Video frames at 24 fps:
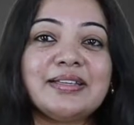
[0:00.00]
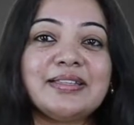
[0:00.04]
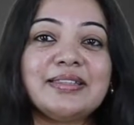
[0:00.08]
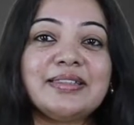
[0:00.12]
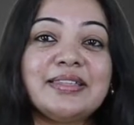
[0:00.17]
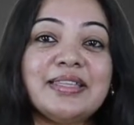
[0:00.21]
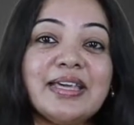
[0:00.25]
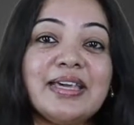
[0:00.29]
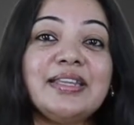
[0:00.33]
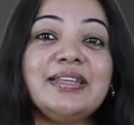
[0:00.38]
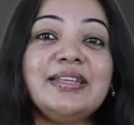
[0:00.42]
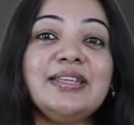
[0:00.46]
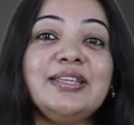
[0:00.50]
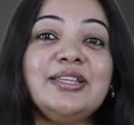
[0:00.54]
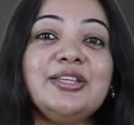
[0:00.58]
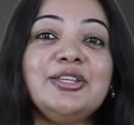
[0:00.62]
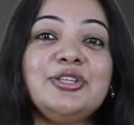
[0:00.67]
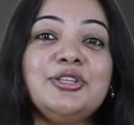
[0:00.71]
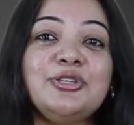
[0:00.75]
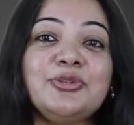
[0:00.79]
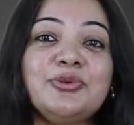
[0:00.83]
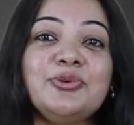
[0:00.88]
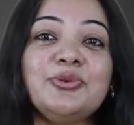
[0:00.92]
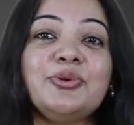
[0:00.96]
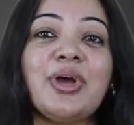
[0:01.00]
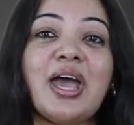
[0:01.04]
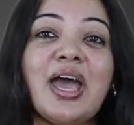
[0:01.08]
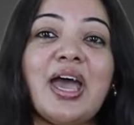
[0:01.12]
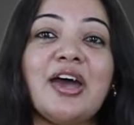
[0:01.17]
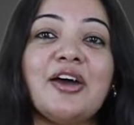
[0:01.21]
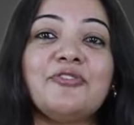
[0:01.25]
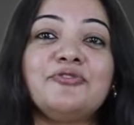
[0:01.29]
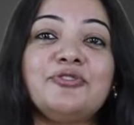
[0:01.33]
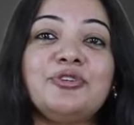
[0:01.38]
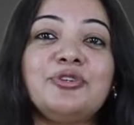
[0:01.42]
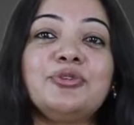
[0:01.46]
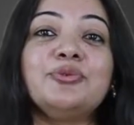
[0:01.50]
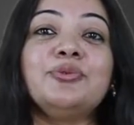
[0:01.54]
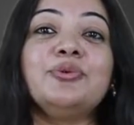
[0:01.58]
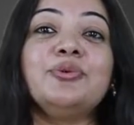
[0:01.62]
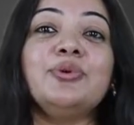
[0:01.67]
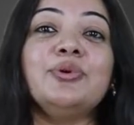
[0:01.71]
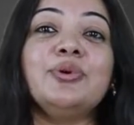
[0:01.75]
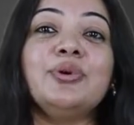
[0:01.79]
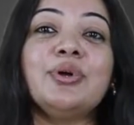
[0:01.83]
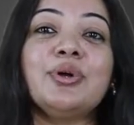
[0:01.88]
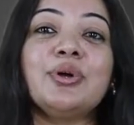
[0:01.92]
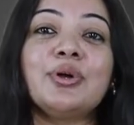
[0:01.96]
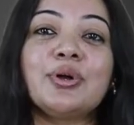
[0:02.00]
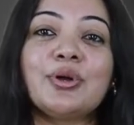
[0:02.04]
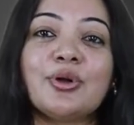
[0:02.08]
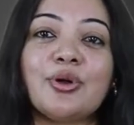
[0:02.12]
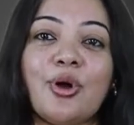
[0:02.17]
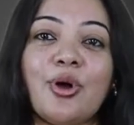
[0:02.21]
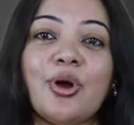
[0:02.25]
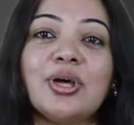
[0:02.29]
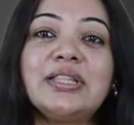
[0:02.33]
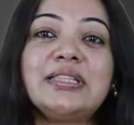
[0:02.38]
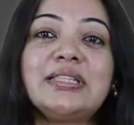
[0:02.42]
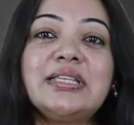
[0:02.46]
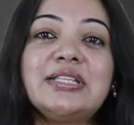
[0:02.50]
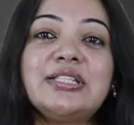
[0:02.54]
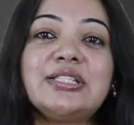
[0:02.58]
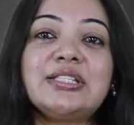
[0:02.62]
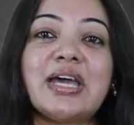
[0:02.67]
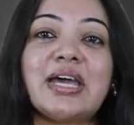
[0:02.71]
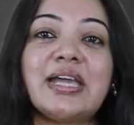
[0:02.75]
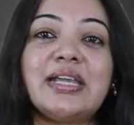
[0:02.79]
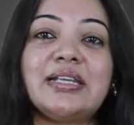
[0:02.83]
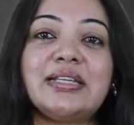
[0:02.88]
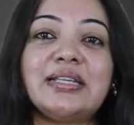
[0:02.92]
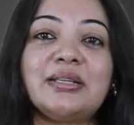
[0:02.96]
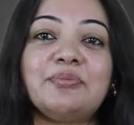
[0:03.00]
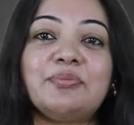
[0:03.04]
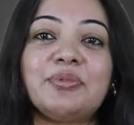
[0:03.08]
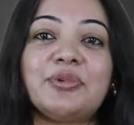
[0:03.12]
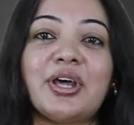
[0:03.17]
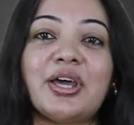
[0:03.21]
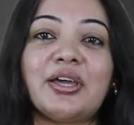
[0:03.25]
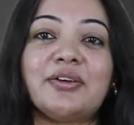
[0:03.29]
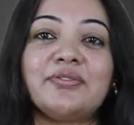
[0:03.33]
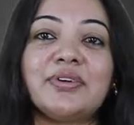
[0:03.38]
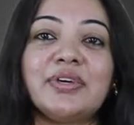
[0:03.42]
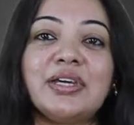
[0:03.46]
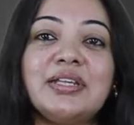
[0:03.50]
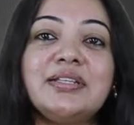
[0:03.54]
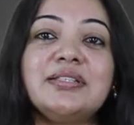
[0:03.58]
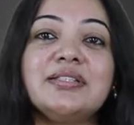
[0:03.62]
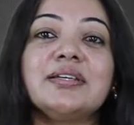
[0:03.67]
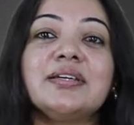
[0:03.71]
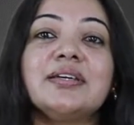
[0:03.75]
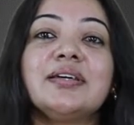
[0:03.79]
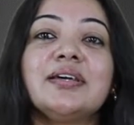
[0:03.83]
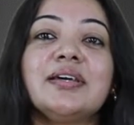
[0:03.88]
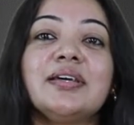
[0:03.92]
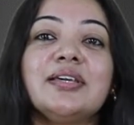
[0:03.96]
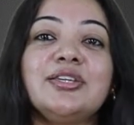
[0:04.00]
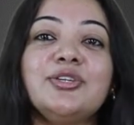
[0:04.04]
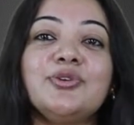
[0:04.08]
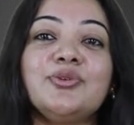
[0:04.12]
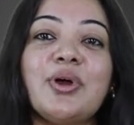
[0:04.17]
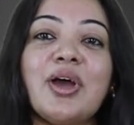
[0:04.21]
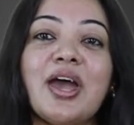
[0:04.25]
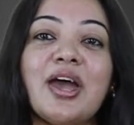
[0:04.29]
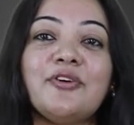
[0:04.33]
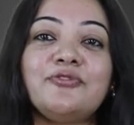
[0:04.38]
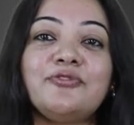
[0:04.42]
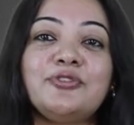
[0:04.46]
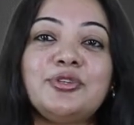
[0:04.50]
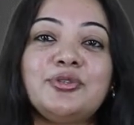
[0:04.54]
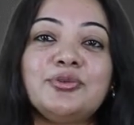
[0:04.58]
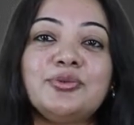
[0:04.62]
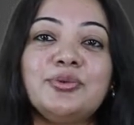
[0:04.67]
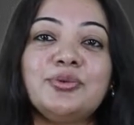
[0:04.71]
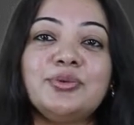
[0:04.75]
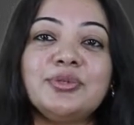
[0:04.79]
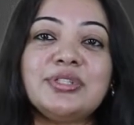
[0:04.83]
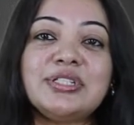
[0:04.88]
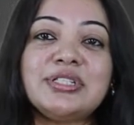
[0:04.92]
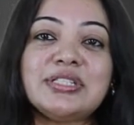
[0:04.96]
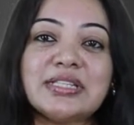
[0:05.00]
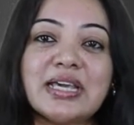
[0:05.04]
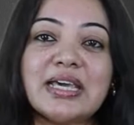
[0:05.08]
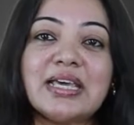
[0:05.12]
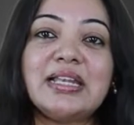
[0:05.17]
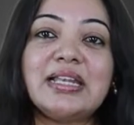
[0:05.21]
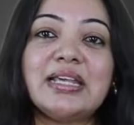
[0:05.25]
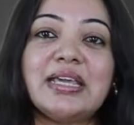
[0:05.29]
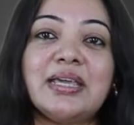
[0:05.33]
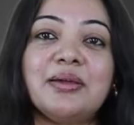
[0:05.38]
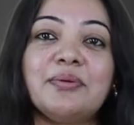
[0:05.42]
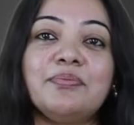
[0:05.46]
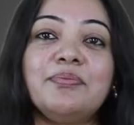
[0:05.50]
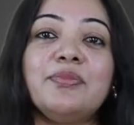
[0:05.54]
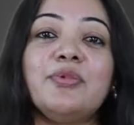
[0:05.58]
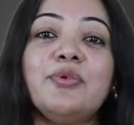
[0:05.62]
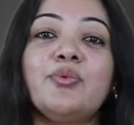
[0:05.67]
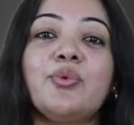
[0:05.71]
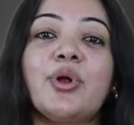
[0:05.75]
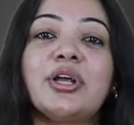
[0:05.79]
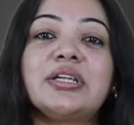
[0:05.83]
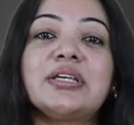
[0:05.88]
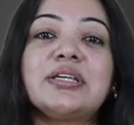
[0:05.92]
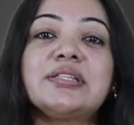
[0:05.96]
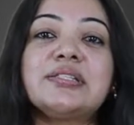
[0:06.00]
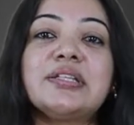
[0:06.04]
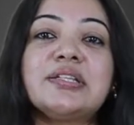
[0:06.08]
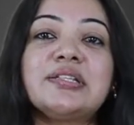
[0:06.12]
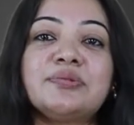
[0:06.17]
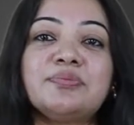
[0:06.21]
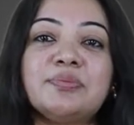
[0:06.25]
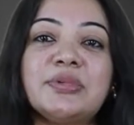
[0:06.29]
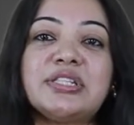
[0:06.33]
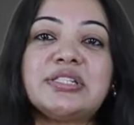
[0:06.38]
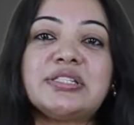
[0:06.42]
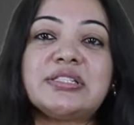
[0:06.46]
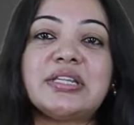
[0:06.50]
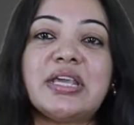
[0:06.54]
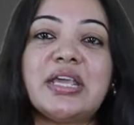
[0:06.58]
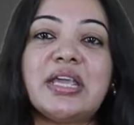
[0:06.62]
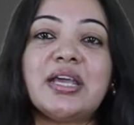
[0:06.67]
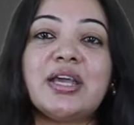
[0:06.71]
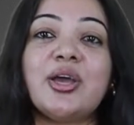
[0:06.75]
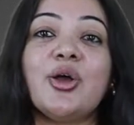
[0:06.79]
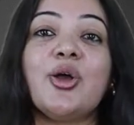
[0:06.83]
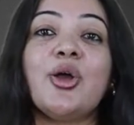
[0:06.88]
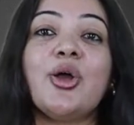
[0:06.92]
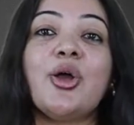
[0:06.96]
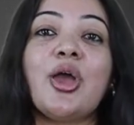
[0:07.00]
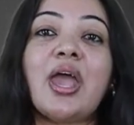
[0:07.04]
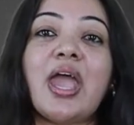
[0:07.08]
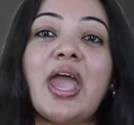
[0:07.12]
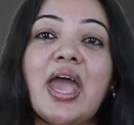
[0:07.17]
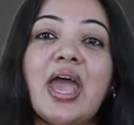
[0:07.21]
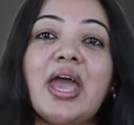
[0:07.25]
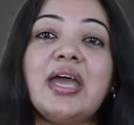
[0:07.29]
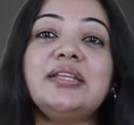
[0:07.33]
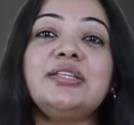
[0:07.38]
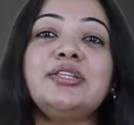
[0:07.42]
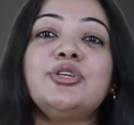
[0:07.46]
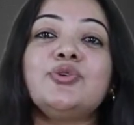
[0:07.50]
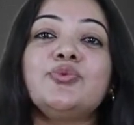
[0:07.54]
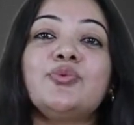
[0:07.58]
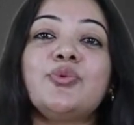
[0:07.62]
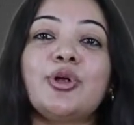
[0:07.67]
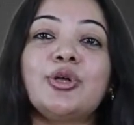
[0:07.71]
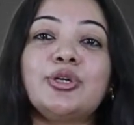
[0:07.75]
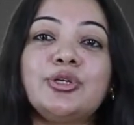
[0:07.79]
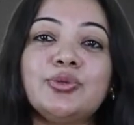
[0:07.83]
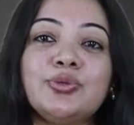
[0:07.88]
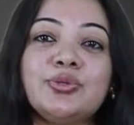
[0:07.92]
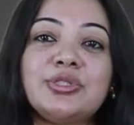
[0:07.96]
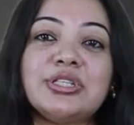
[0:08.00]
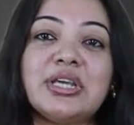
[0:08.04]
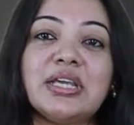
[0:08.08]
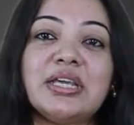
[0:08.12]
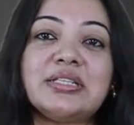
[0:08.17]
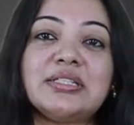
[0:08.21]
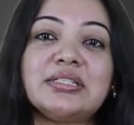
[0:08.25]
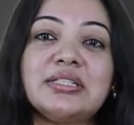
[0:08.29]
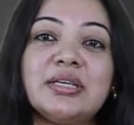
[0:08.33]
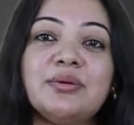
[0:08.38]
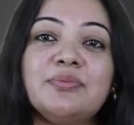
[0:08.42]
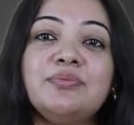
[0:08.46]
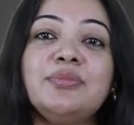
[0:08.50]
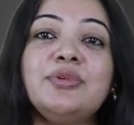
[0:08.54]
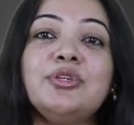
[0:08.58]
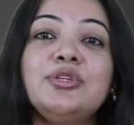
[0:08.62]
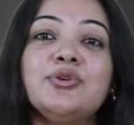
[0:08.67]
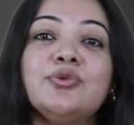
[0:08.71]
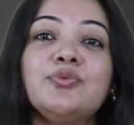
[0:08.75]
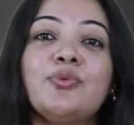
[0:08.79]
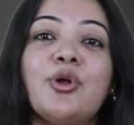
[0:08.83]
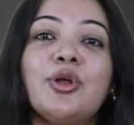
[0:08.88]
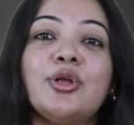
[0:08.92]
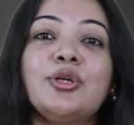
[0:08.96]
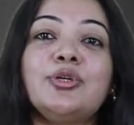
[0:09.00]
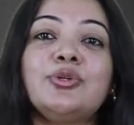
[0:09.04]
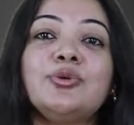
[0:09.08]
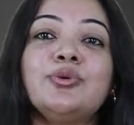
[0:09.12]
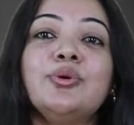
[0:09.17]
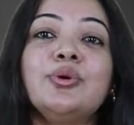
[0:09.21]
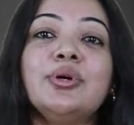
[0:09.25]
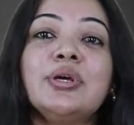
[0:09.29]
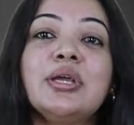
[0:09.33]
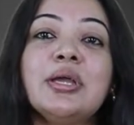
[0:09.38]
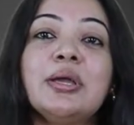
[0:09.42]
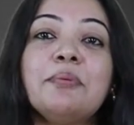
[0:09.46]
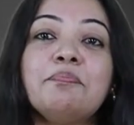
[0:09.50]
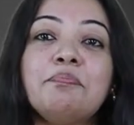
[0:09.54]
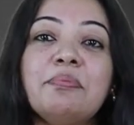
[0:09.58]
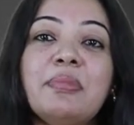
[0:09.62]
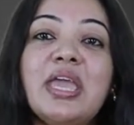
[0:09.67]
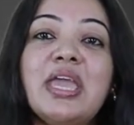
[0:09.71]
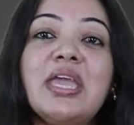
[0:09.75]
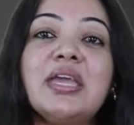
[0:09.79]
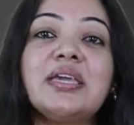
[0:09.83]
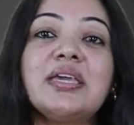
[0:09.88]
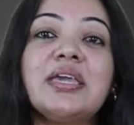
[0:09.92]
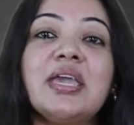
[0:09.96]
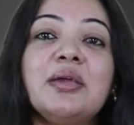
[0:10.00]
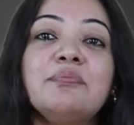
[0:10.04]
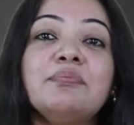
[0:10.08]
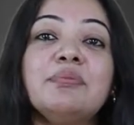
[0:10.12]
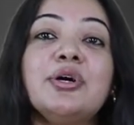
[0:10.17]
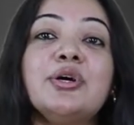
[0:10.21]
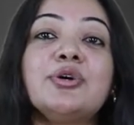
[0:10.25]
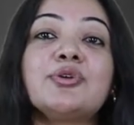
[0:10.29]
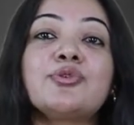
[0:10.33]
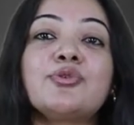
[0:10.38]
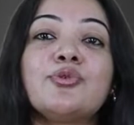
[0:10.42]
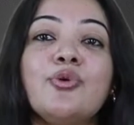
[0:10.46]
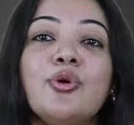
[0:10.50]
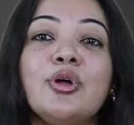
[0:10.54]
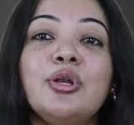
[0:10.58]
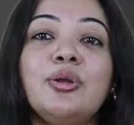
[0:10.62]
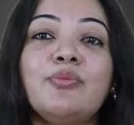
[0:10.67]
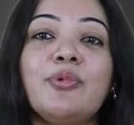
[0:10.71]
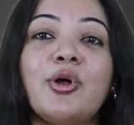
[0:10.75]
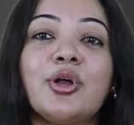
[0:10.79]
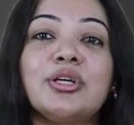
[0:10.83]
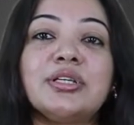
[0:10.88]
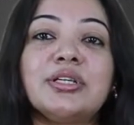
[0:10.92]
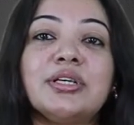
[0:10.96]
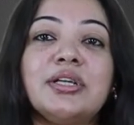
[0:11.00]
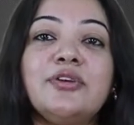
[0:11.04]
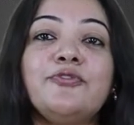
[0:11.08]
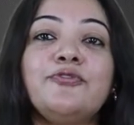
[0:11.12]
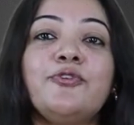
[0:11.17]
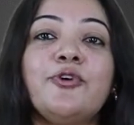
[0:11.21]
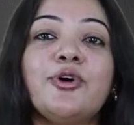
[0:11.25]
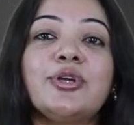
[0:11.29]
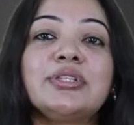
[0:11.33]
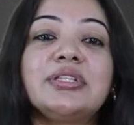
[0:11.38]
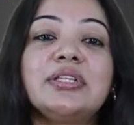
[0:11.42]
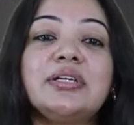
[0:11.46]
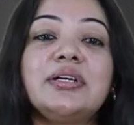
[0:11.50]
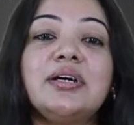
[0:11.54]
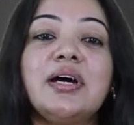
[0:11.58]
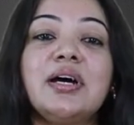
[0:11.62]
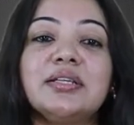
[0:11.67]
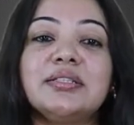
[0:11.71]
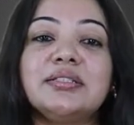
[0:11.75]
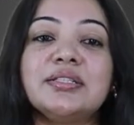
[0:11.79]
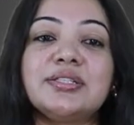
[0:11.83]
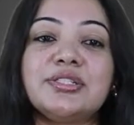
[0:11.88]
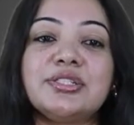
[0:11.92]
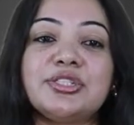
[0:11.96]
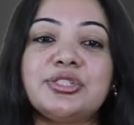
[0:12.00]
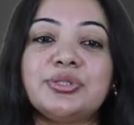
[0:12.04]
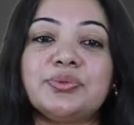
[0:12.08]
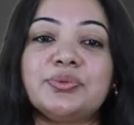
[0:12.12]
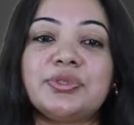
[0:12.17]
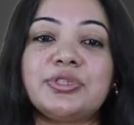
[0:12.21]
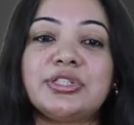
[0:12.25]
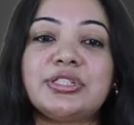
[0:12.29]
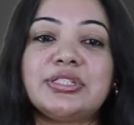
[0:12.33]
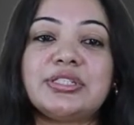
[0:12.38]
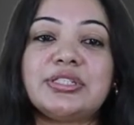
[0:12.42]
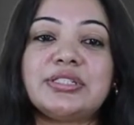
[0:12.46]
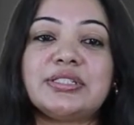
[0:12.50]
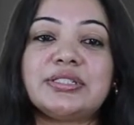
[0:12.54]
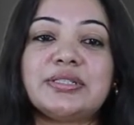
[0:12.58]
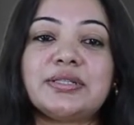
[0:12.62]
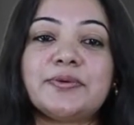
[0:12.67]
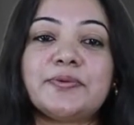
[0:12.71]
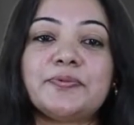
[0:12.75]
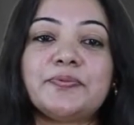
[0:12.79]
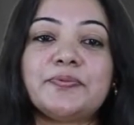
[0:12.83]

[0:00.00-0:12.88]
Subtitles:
Then you have to call the child in private, you have to tell him what is his mistake and you want to change him, you want to make him a role model for the other students.